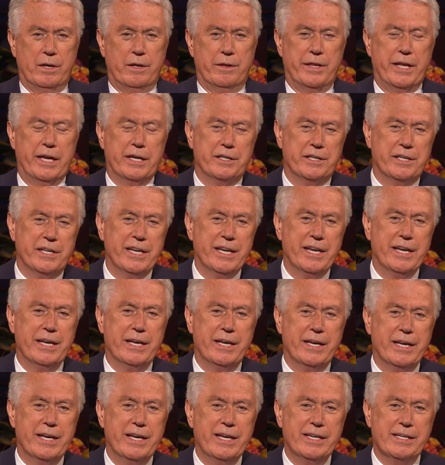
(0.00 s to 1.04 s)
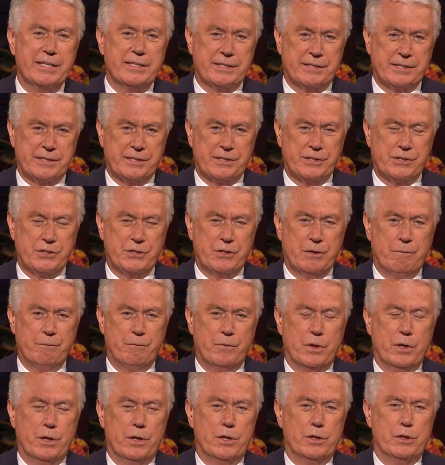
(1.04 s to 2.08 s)
that he is
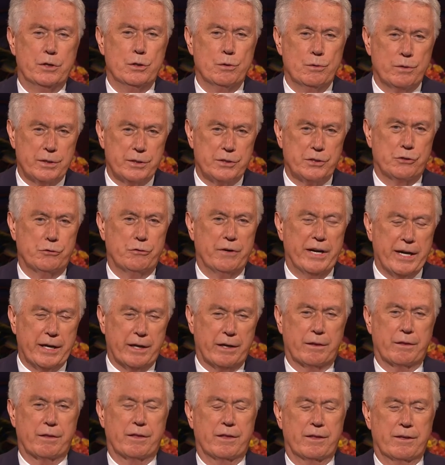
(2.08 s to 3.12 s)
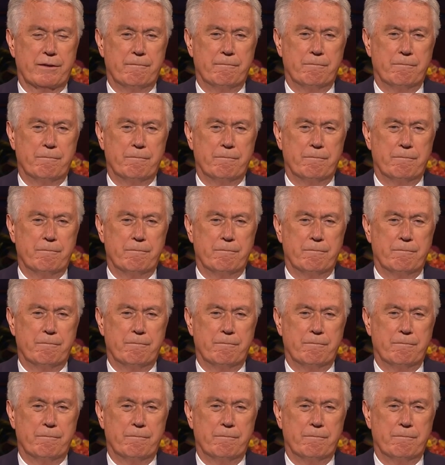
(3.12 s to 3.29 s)
your strength.